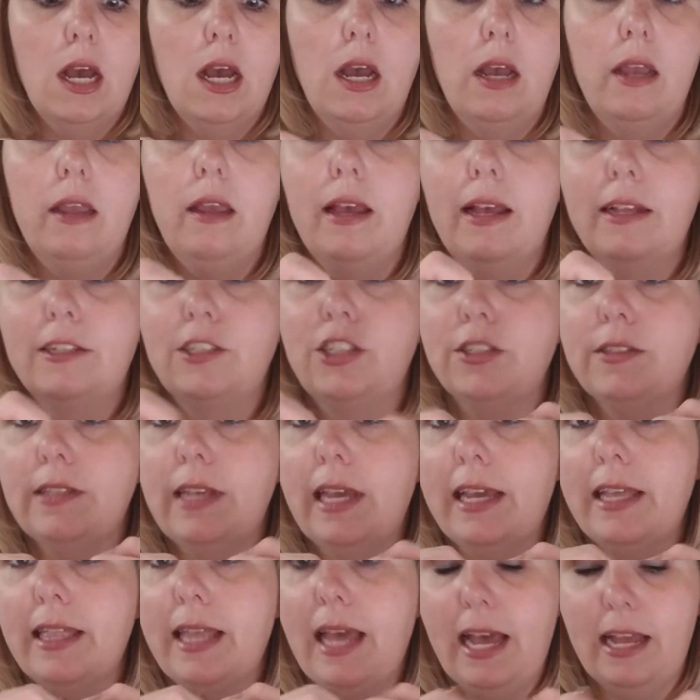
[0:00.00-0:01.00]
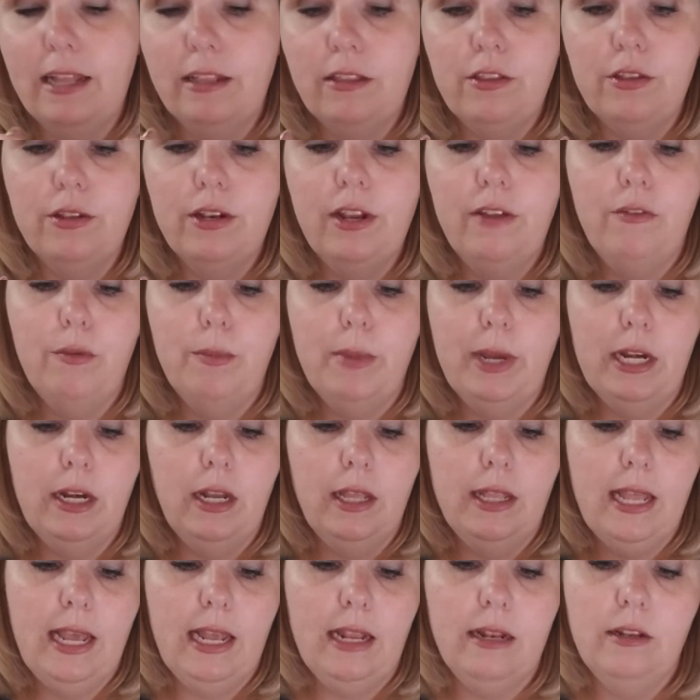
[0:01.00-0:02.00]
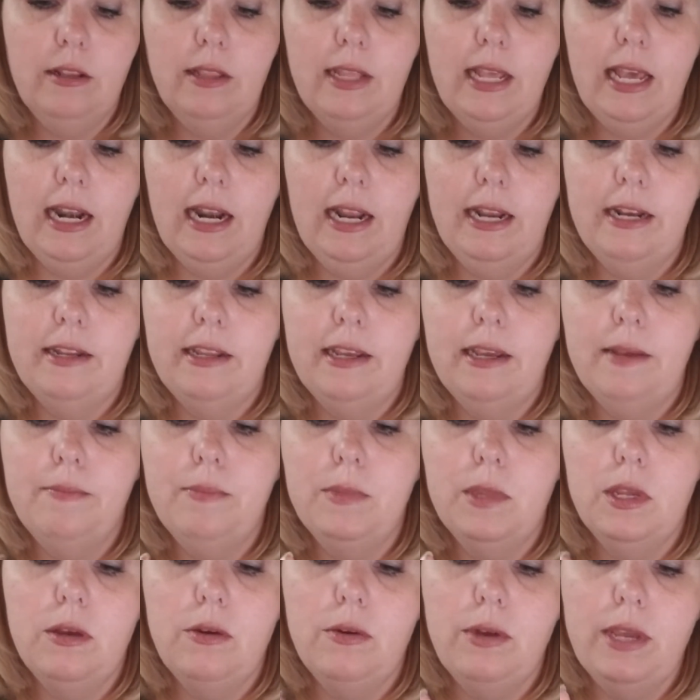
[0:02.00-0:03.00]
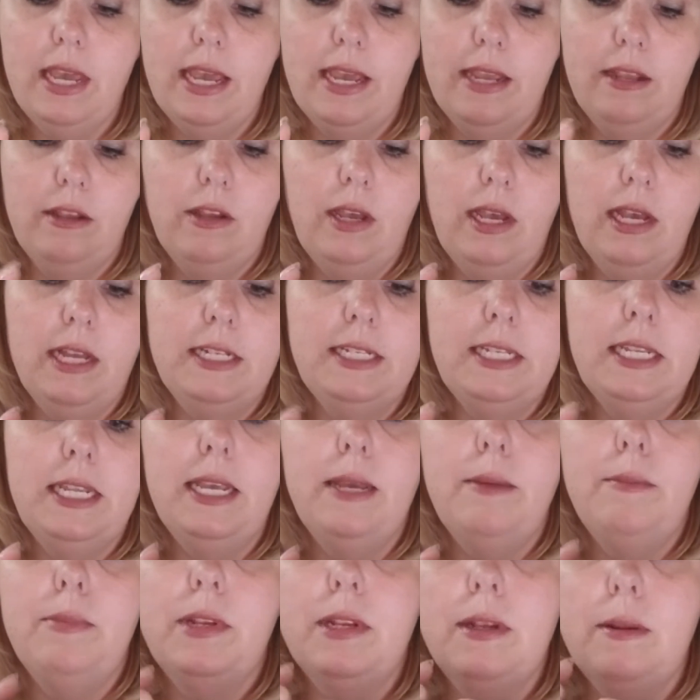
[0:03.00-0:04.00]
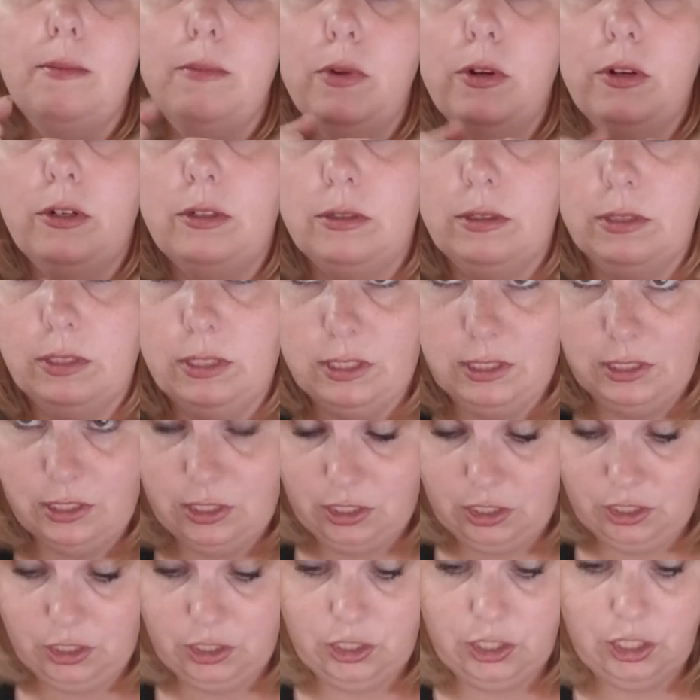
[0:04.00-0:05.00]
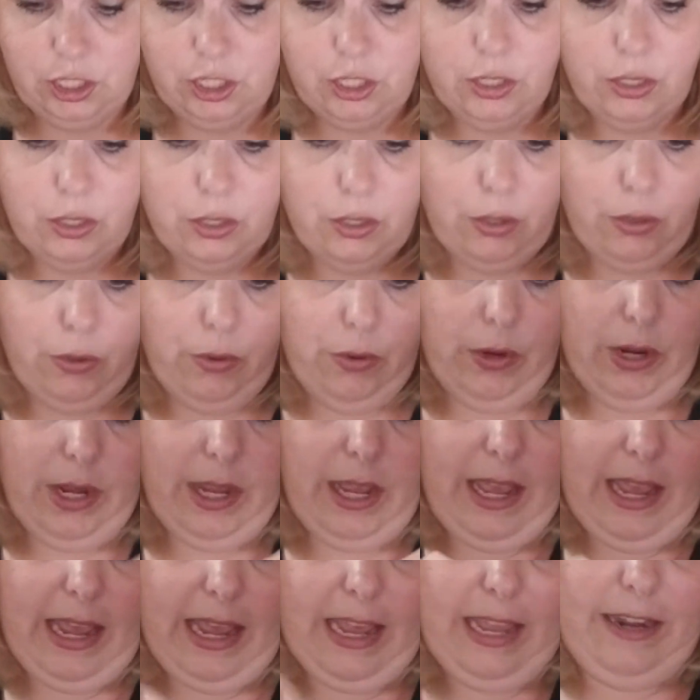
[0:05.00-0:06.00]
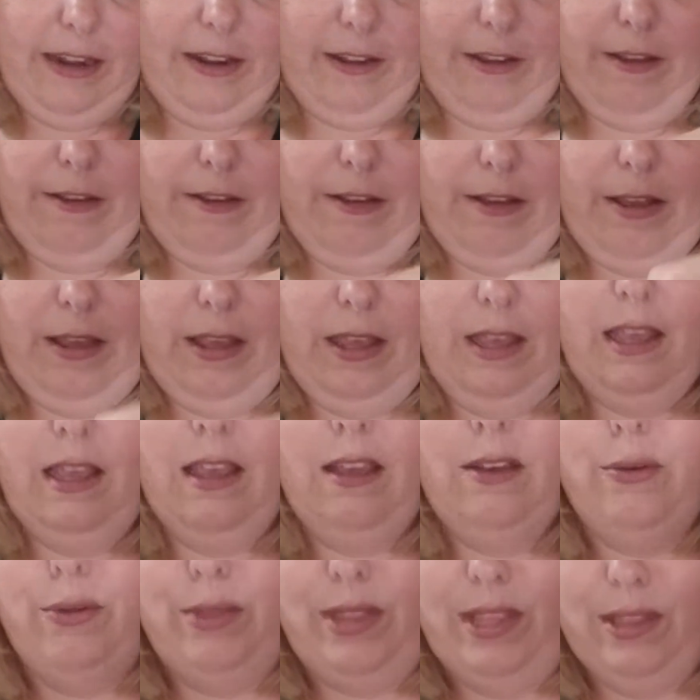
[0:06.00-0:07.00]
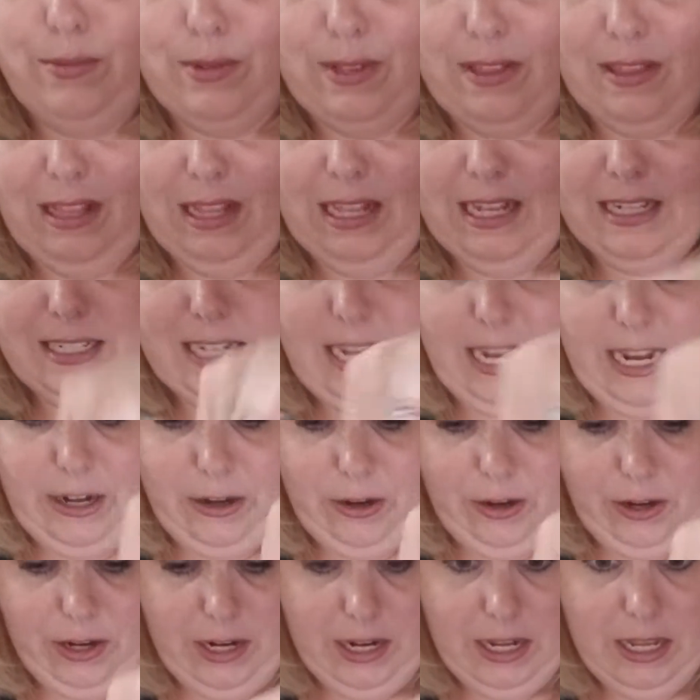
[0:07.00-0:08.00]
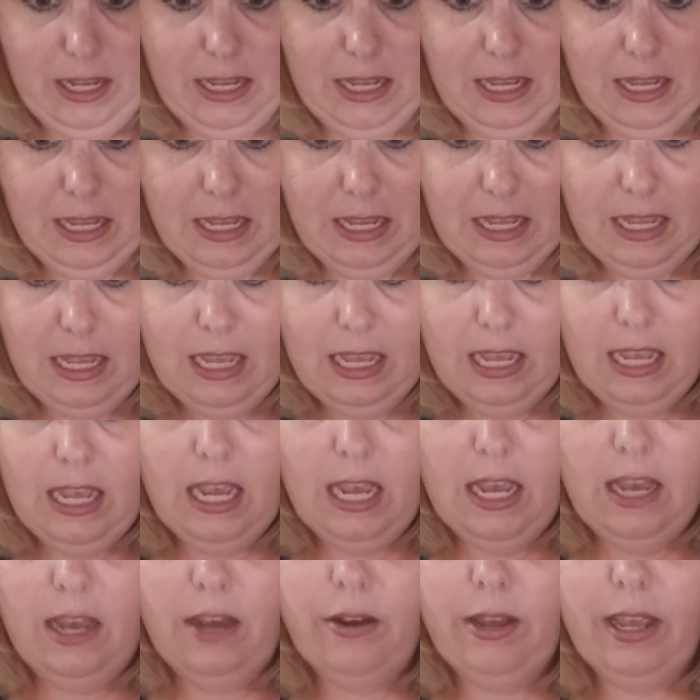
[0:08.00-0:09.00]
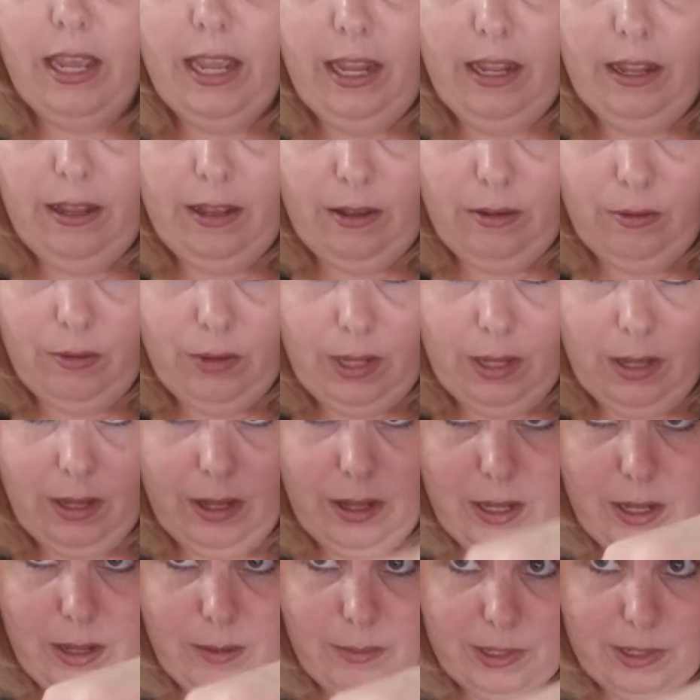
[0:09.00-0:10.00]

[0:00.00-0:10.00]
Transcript: Yeah, just like that. So never mind on that, that idea. Okay, attempt number two at, oh, this one's a lot tighter. Okay, I am